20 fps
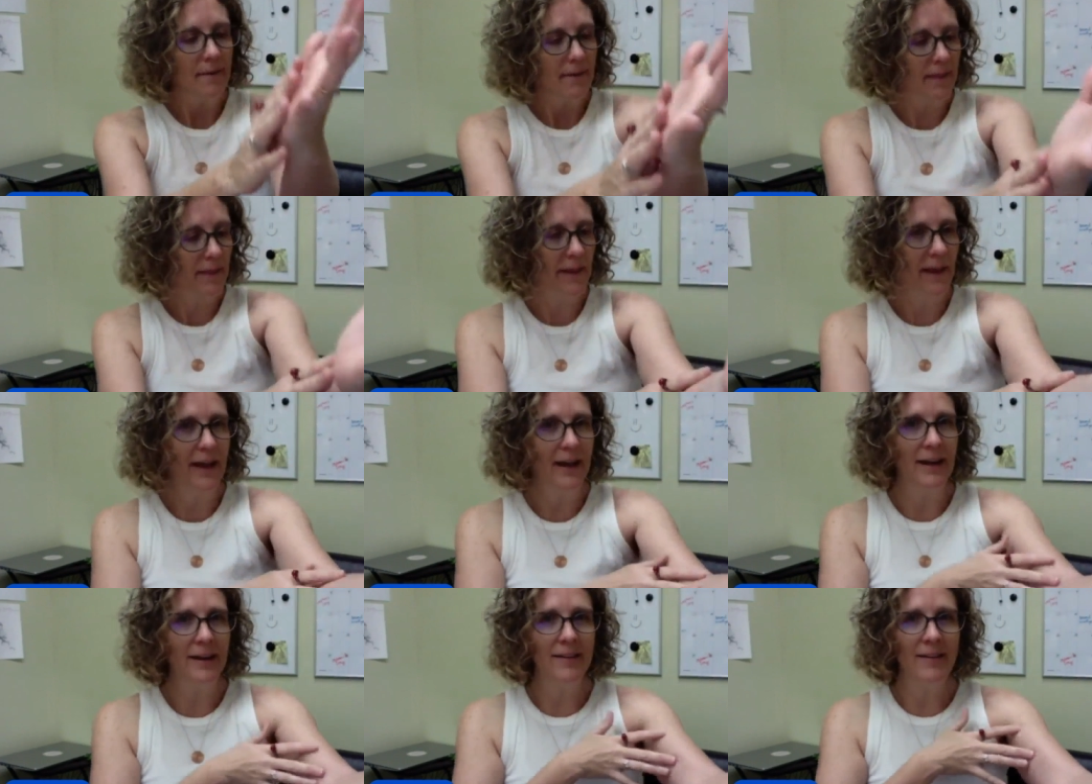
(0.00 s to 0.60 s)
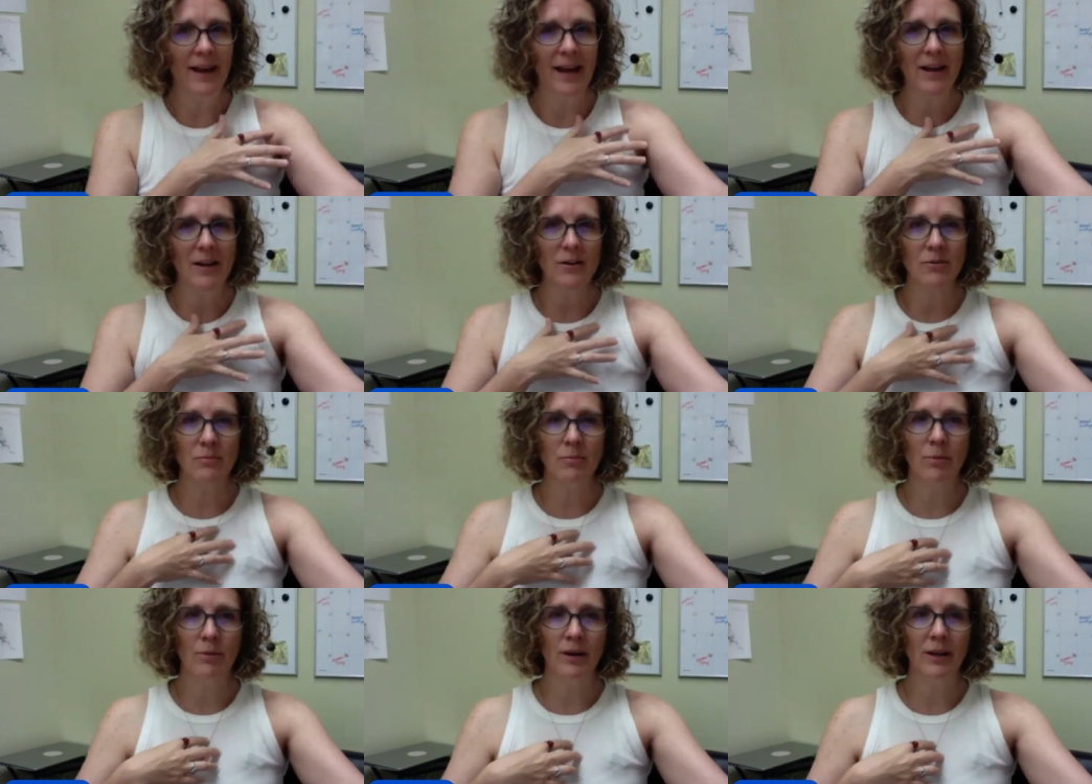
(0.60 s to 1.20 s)
then
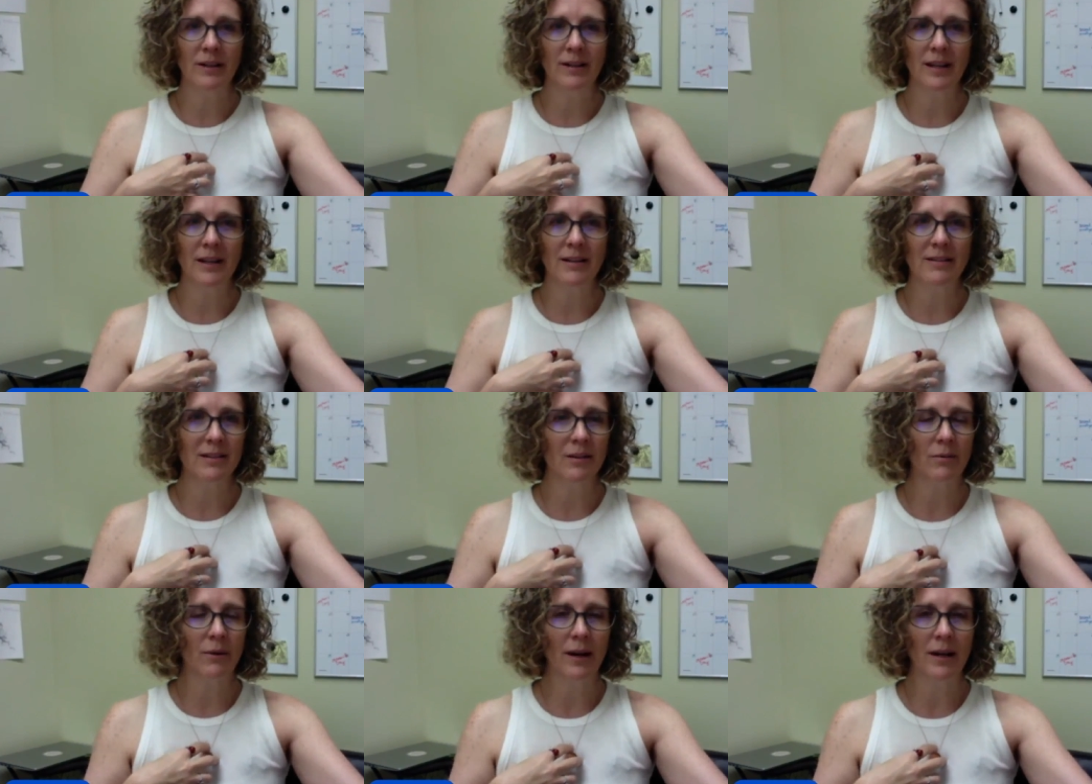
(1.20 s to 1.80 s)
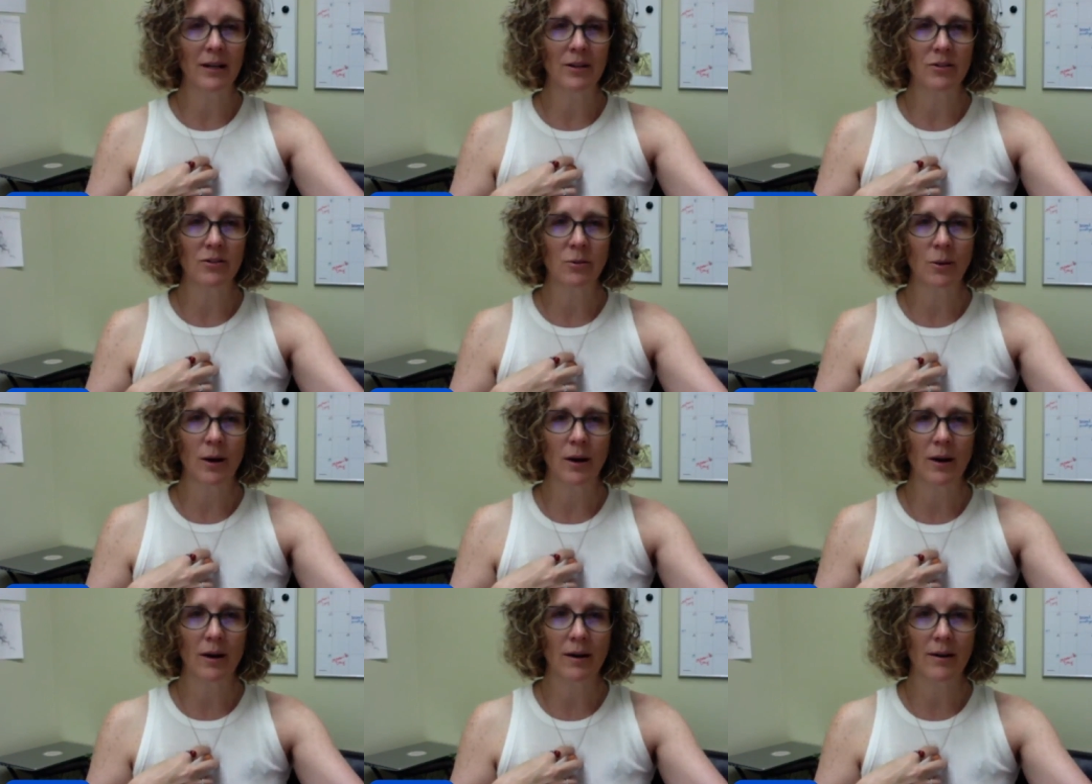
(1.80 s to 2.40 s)
that bring, takes it right into
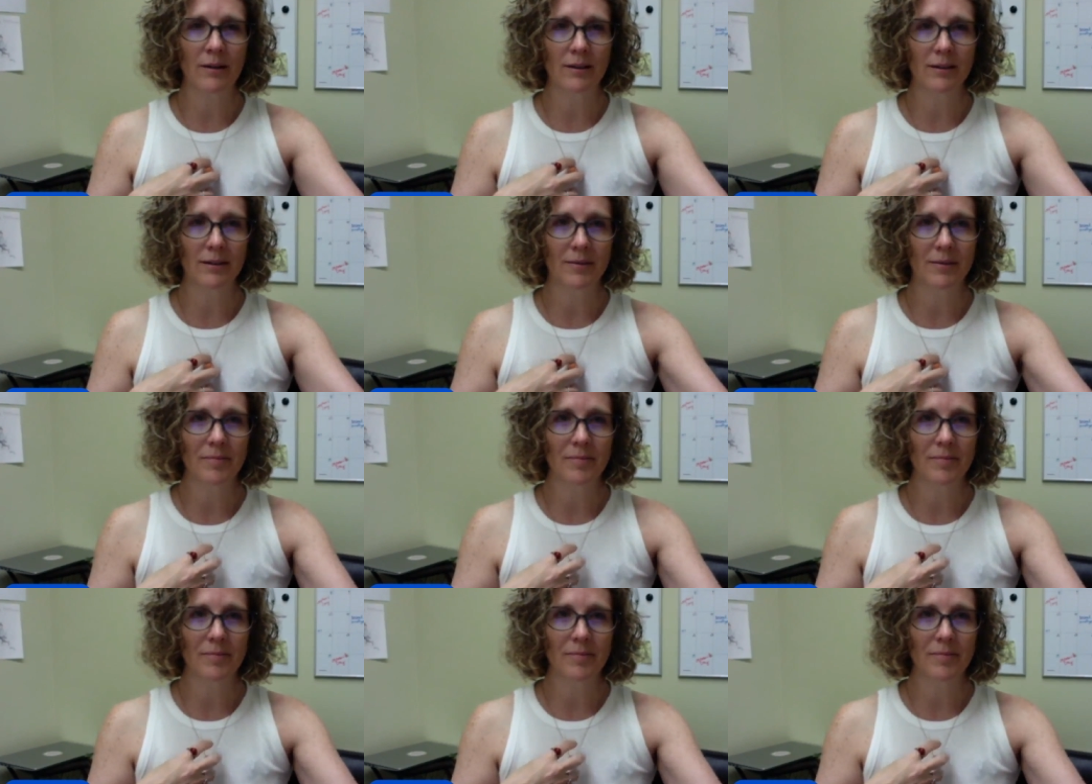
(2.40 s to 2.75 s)
our heart,